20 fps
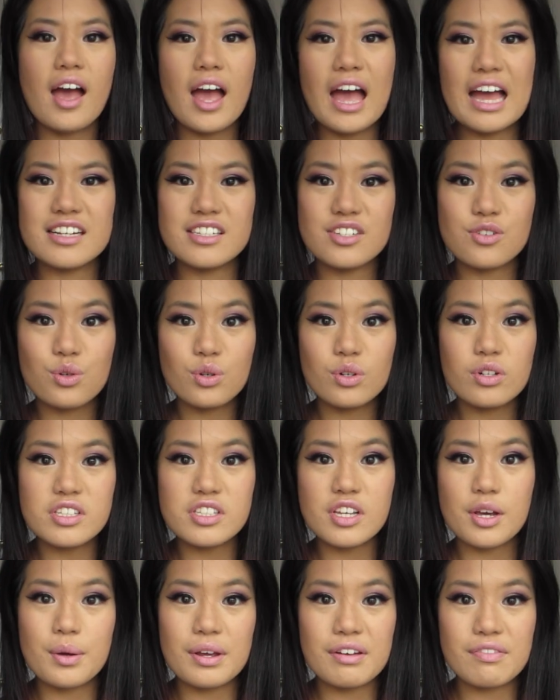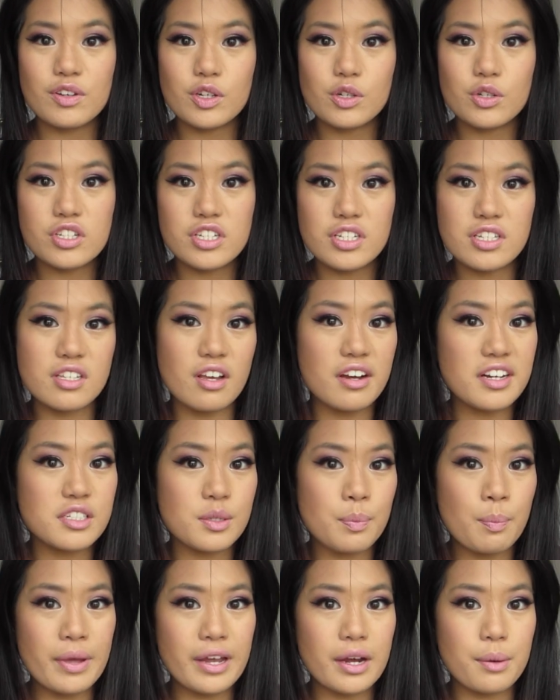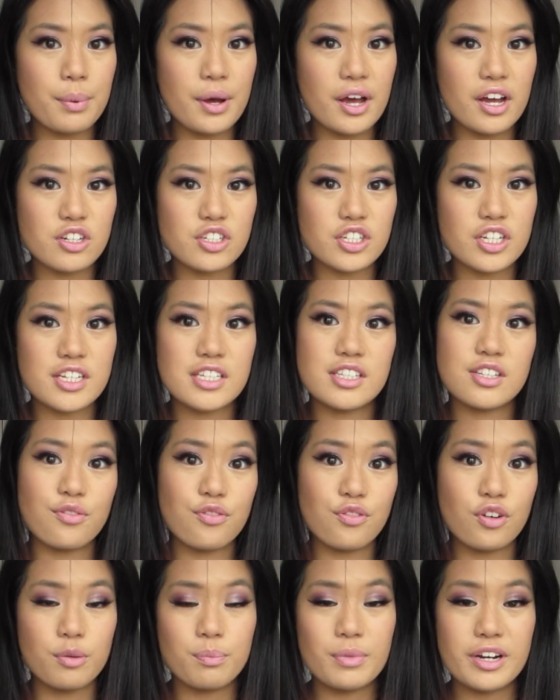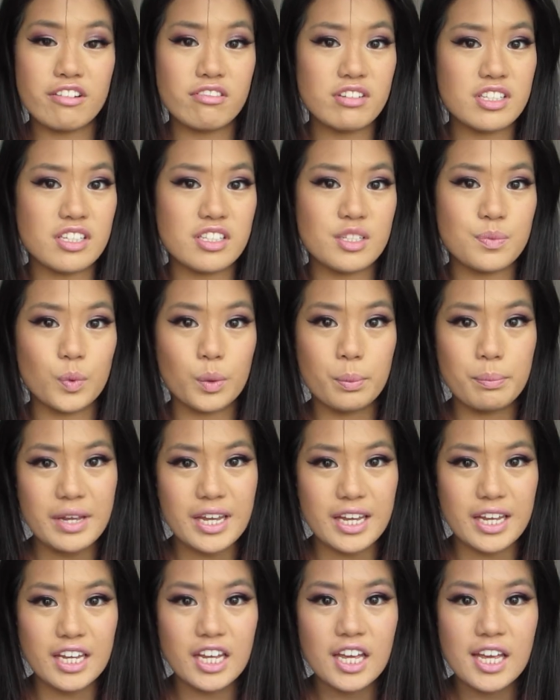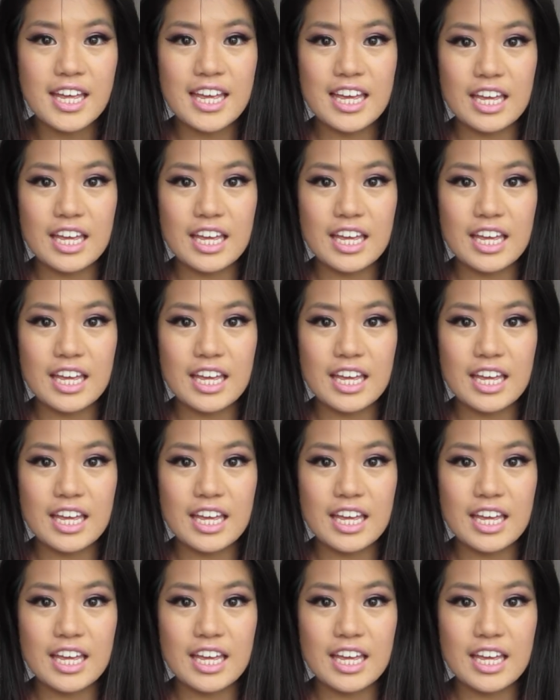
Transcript: And also, if you decide to make a purchase from Irresistible Me,